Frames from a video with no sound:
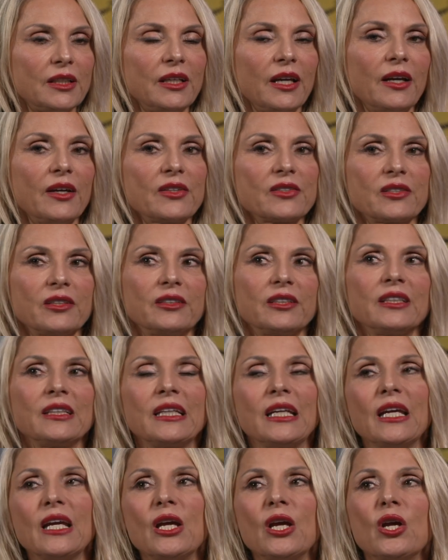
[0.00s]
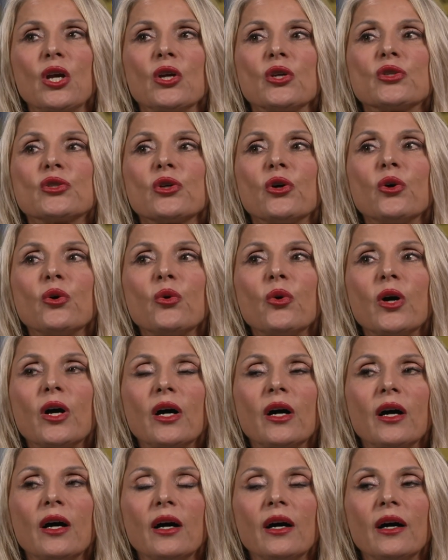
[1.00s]
Yes, certainly. So uh,
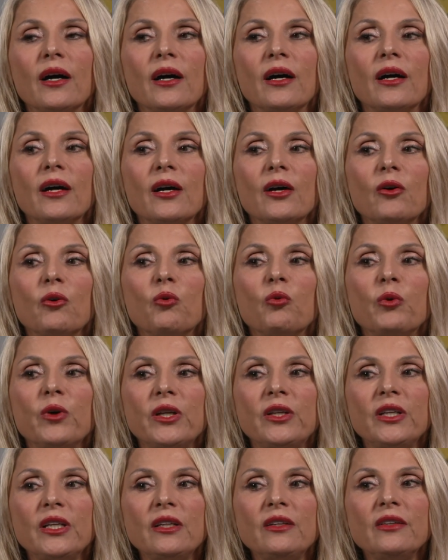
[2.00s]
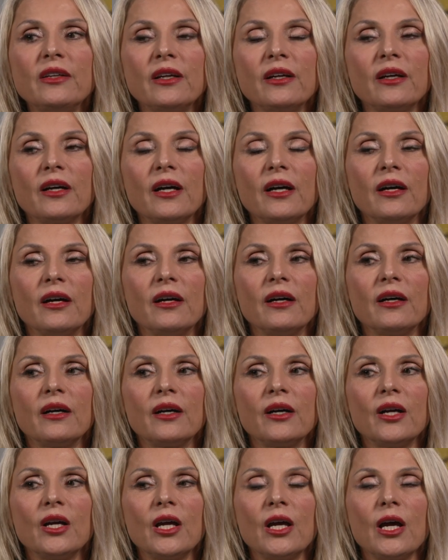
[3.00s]
uh, we did uh,
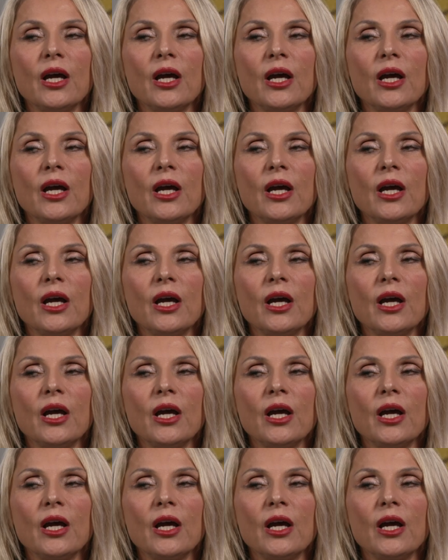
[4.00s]
uh